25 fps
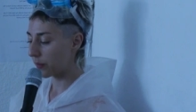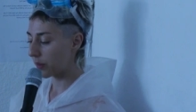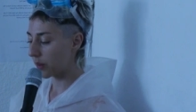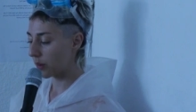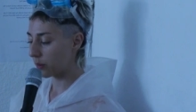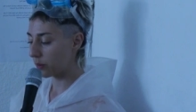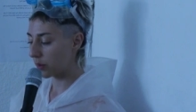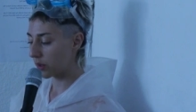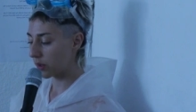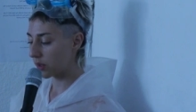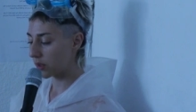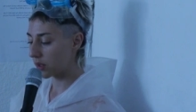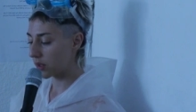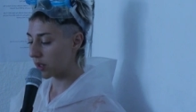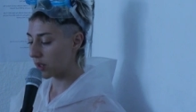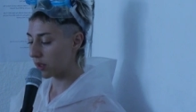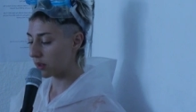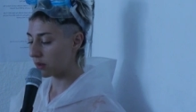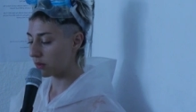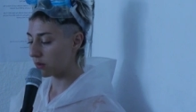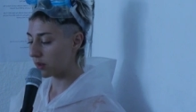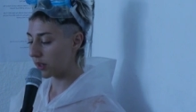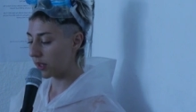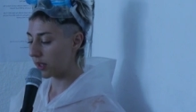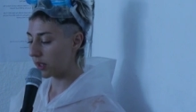The word
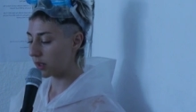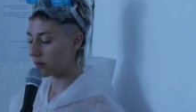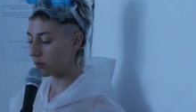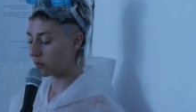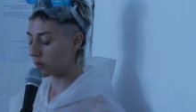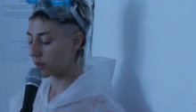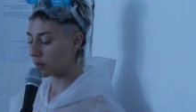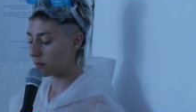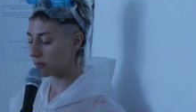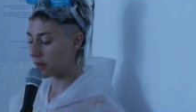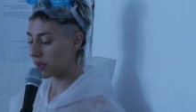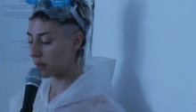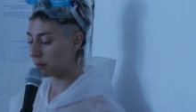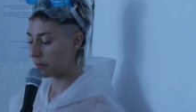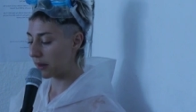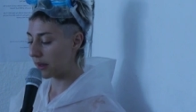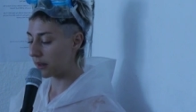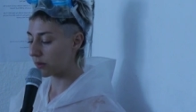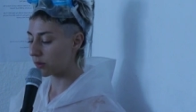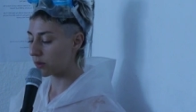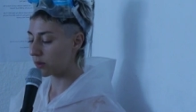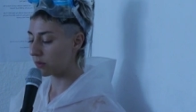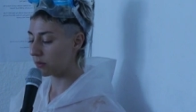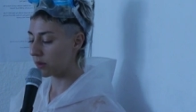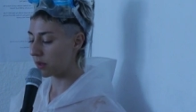dot rate was
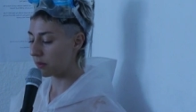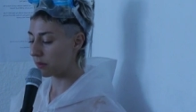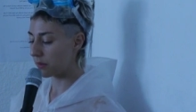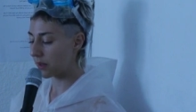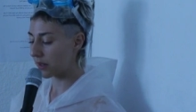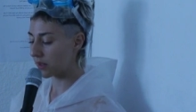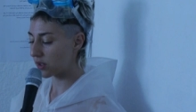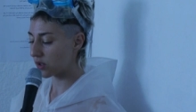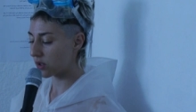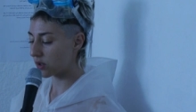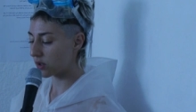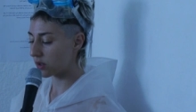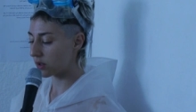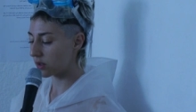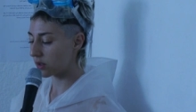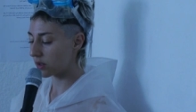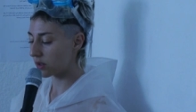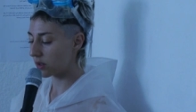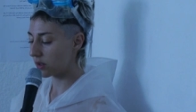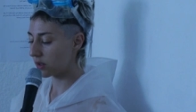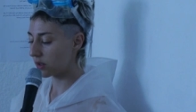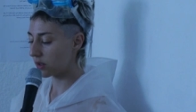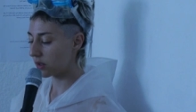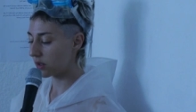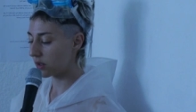about to be mentioned.
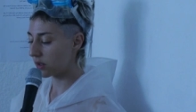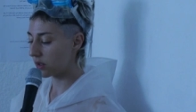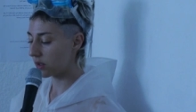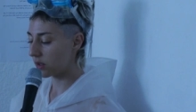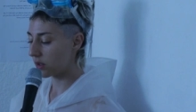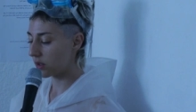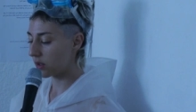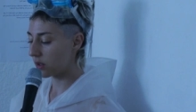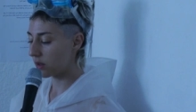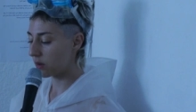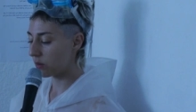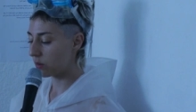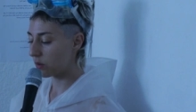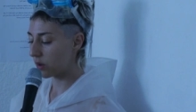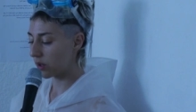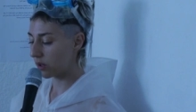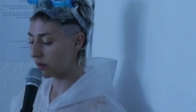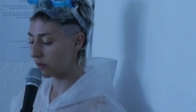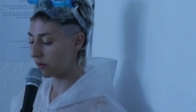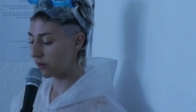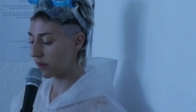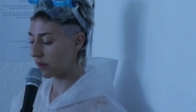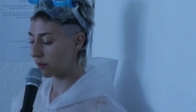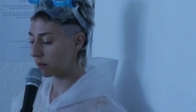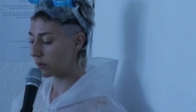One
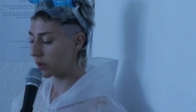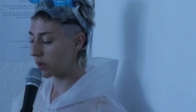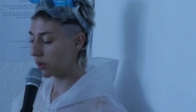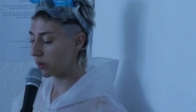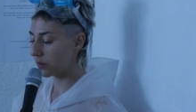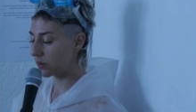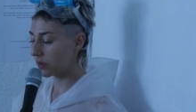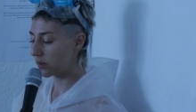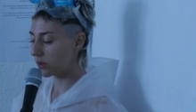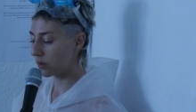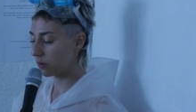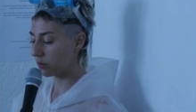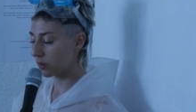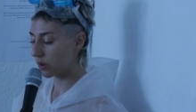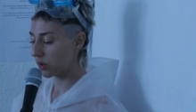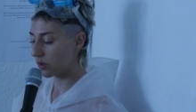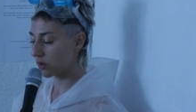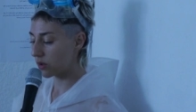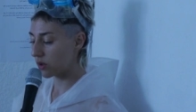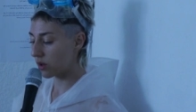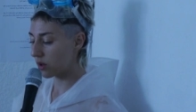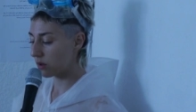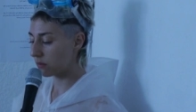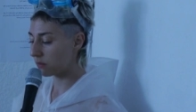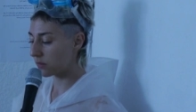of them used the
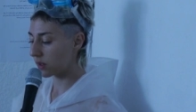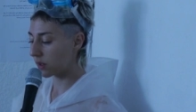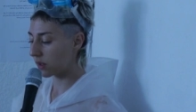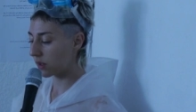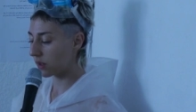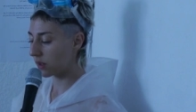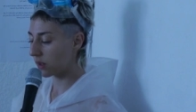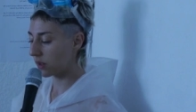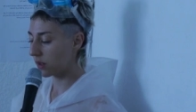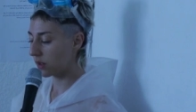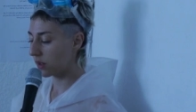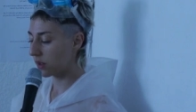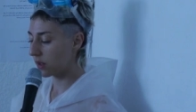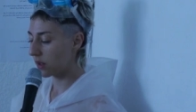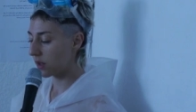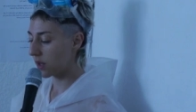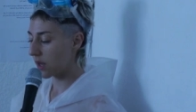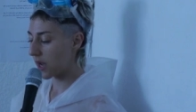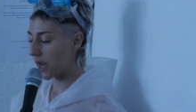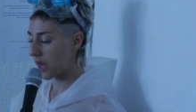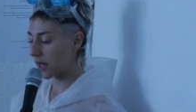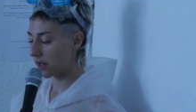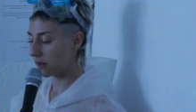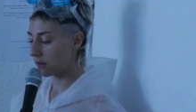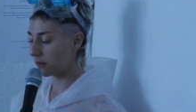word Germany,
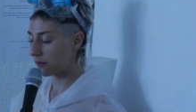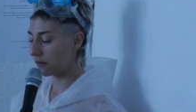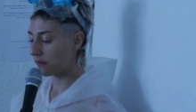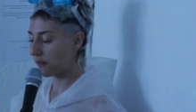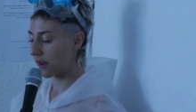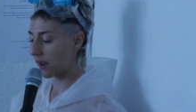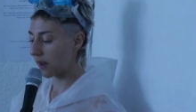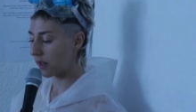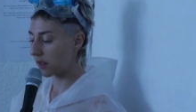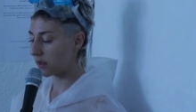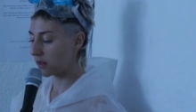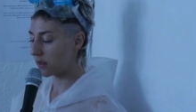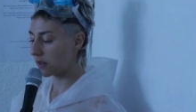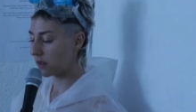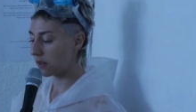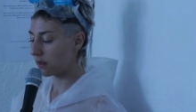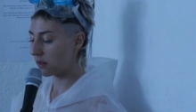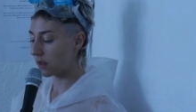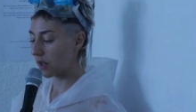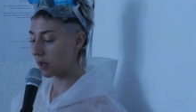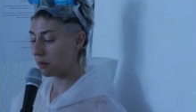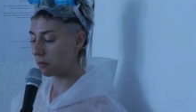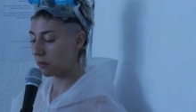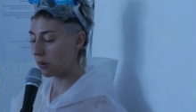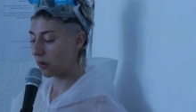and in fact,
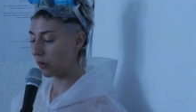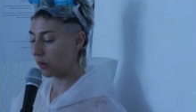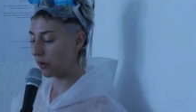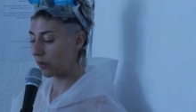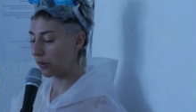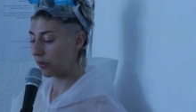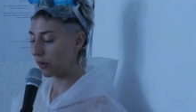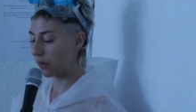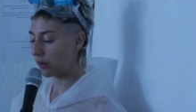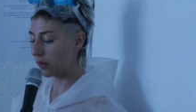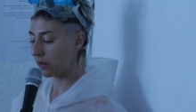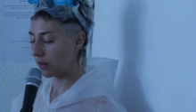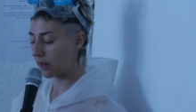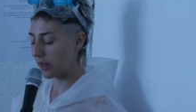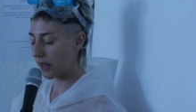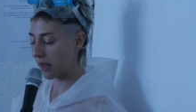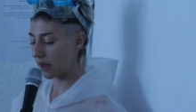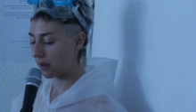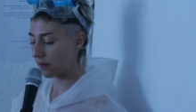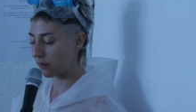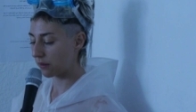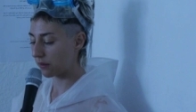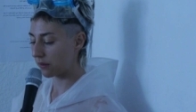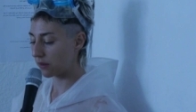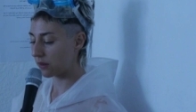they both
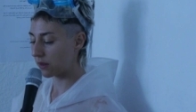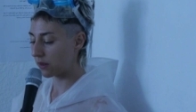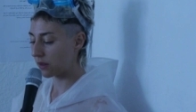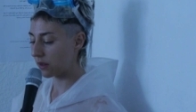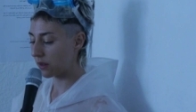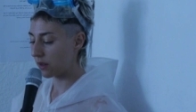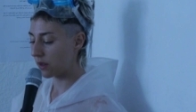laughed.